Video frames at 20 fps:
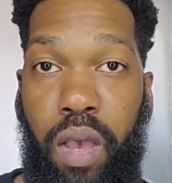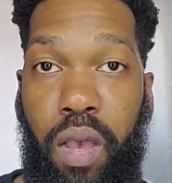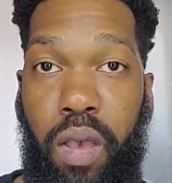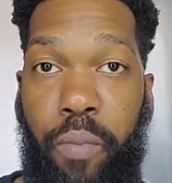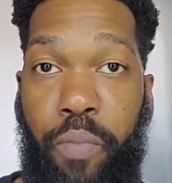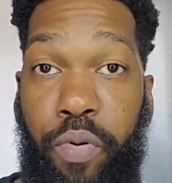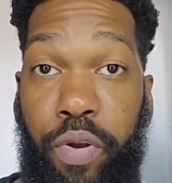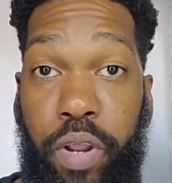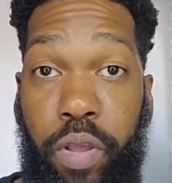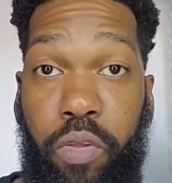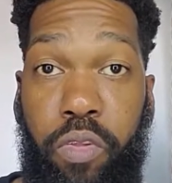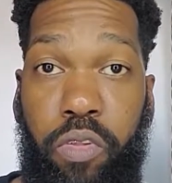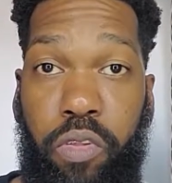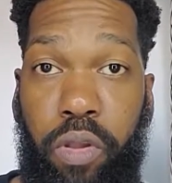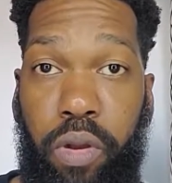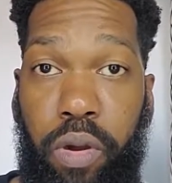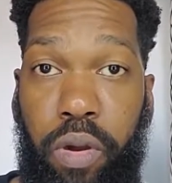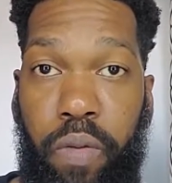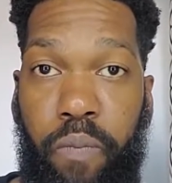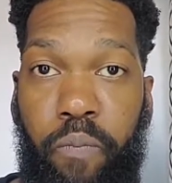
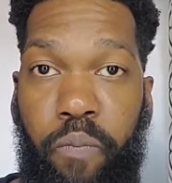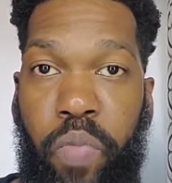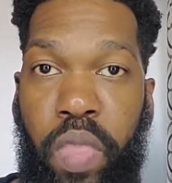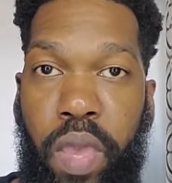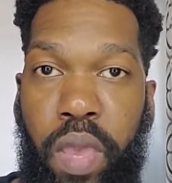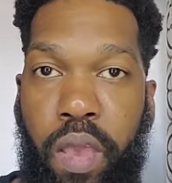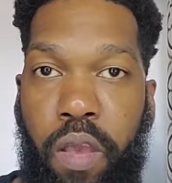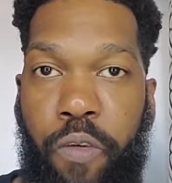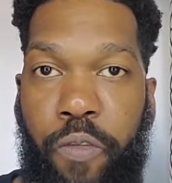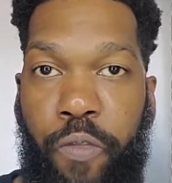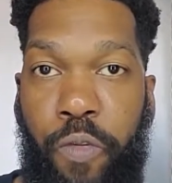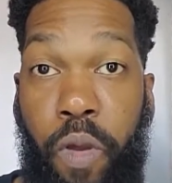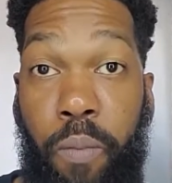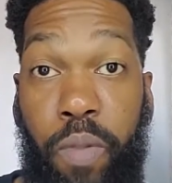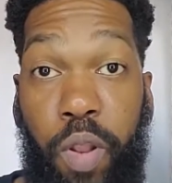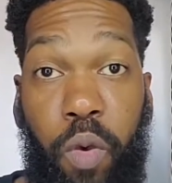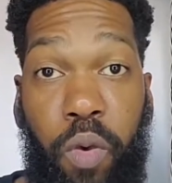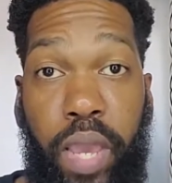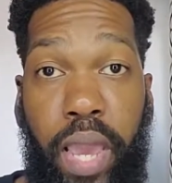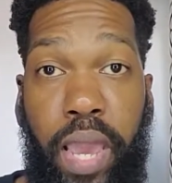producer from
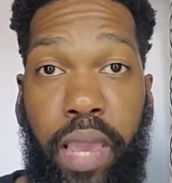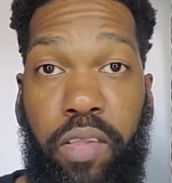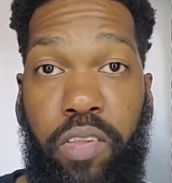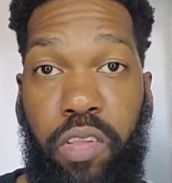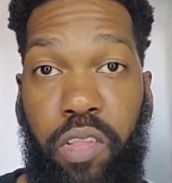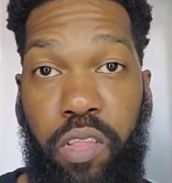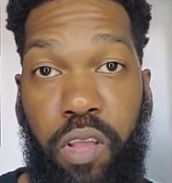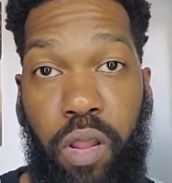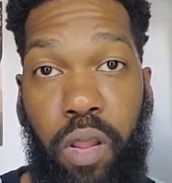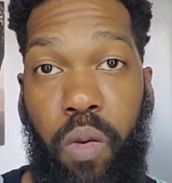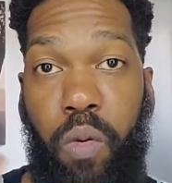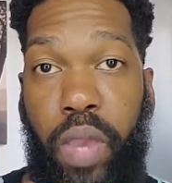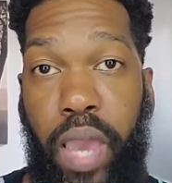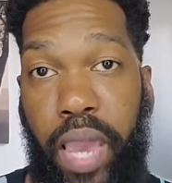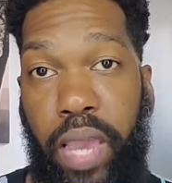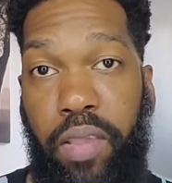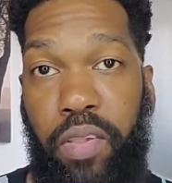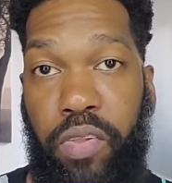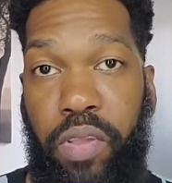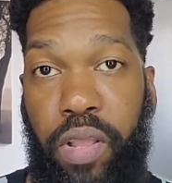location to
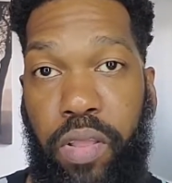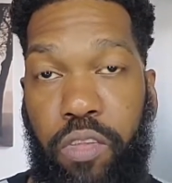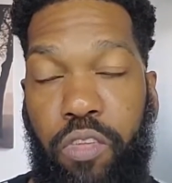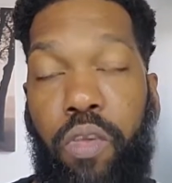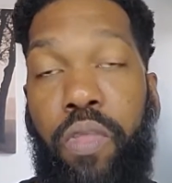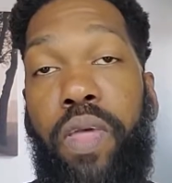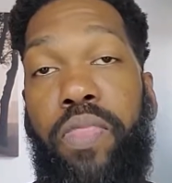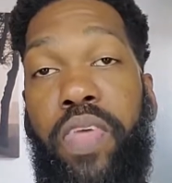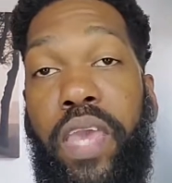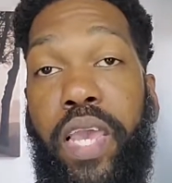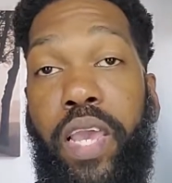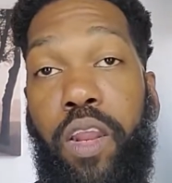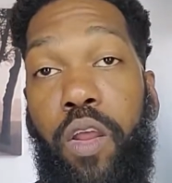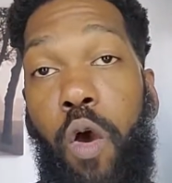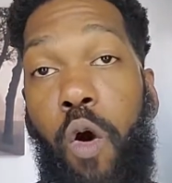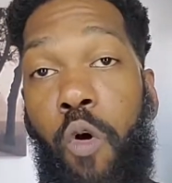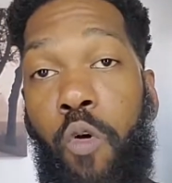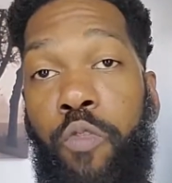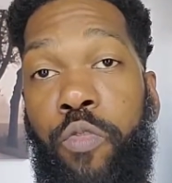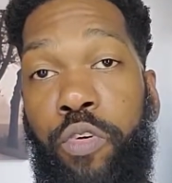location so that they could
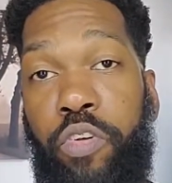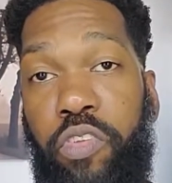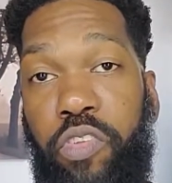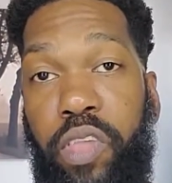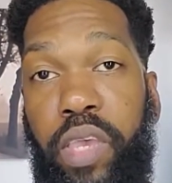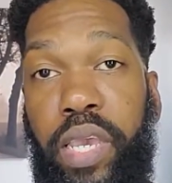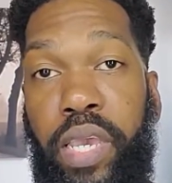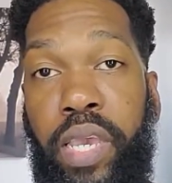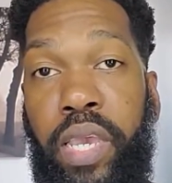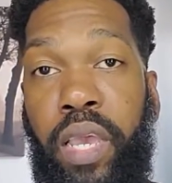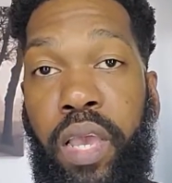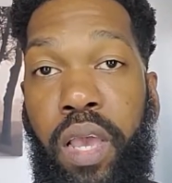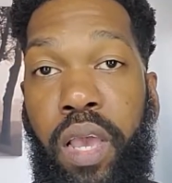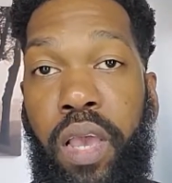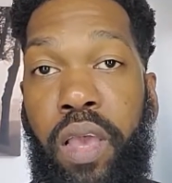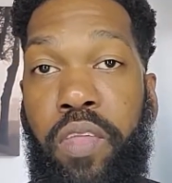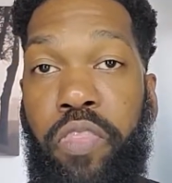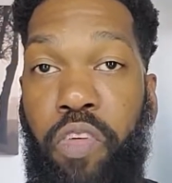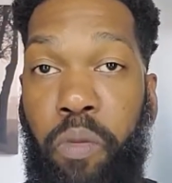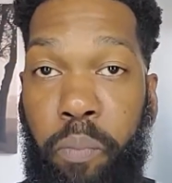oversee
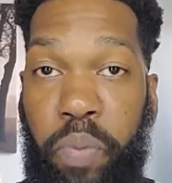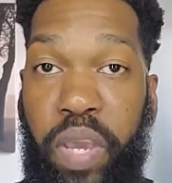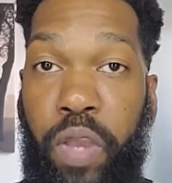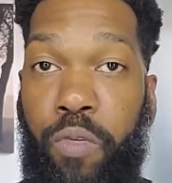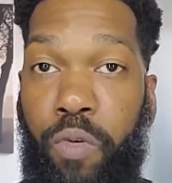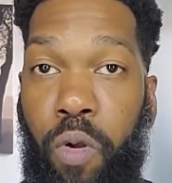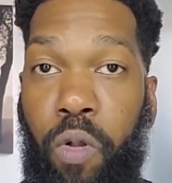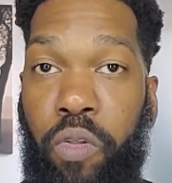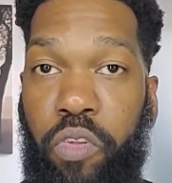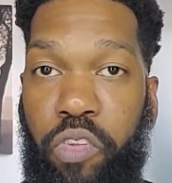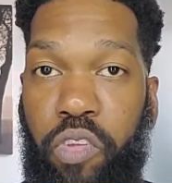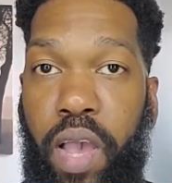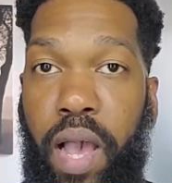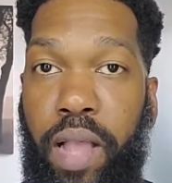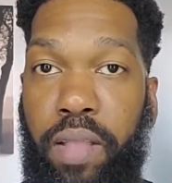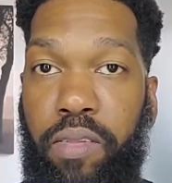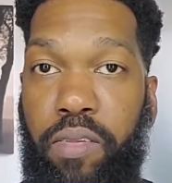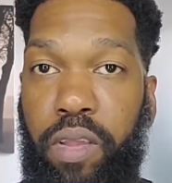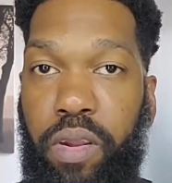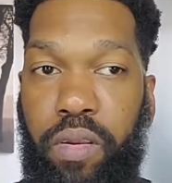the B-roll
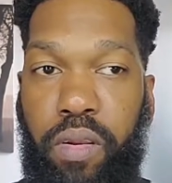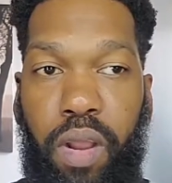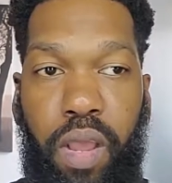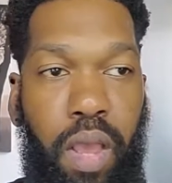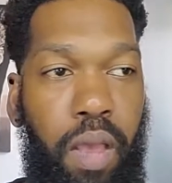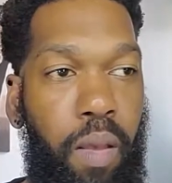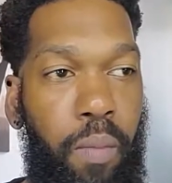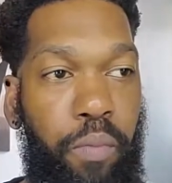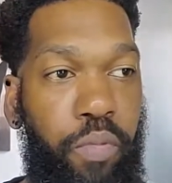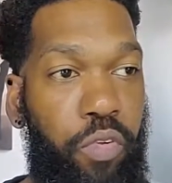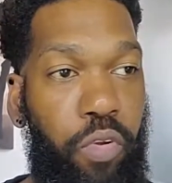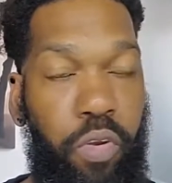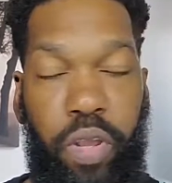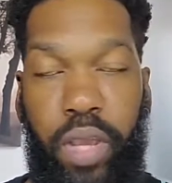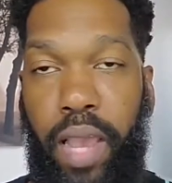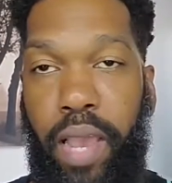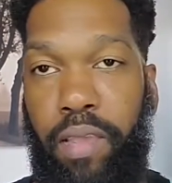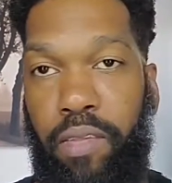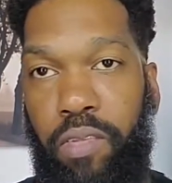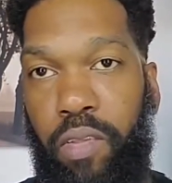shots. And I'm sure you
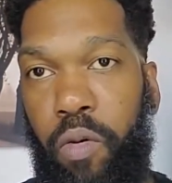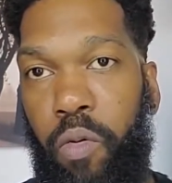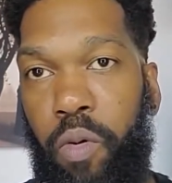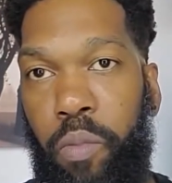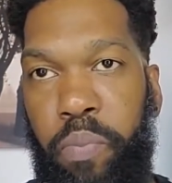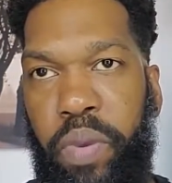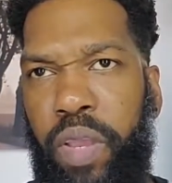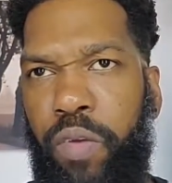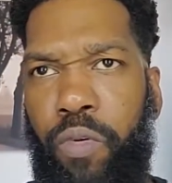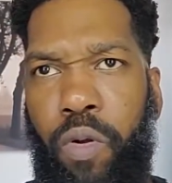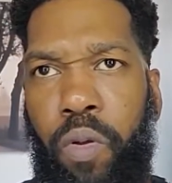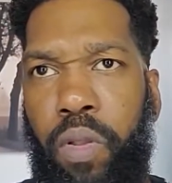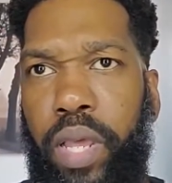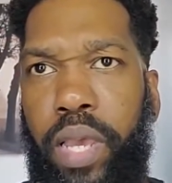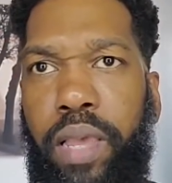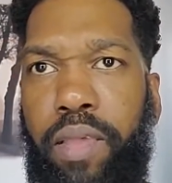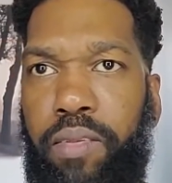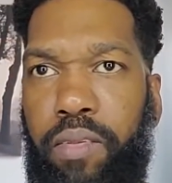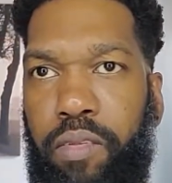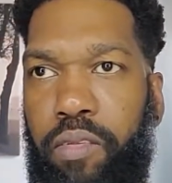guys know what B-roll
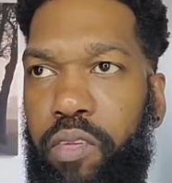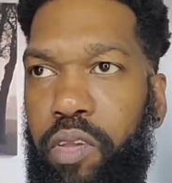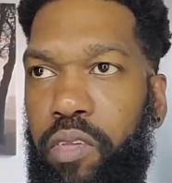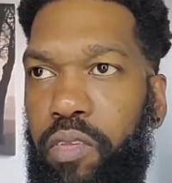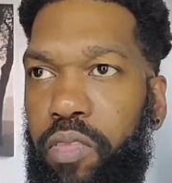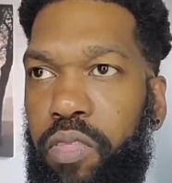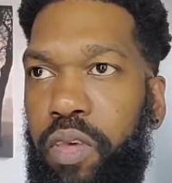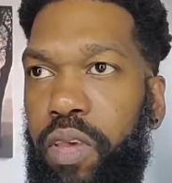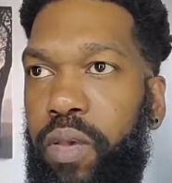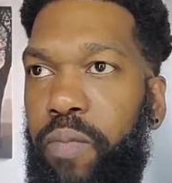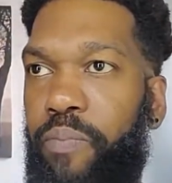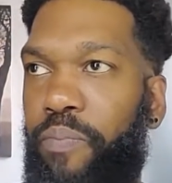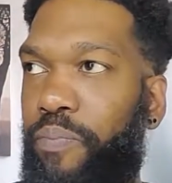is. It's just the